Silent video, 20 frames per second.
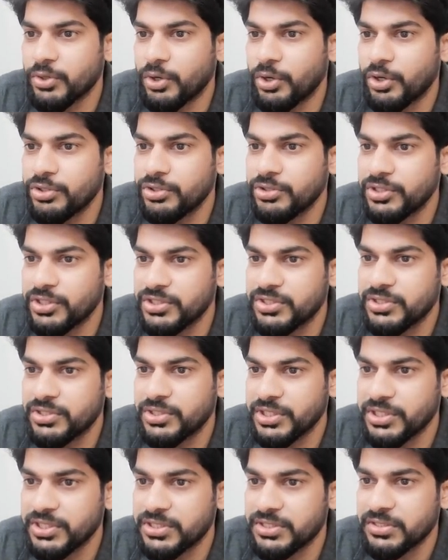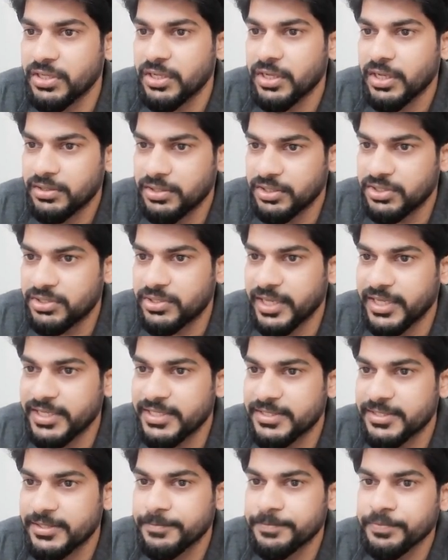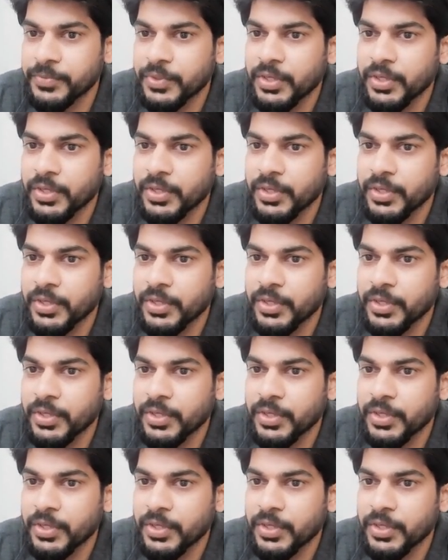on this test,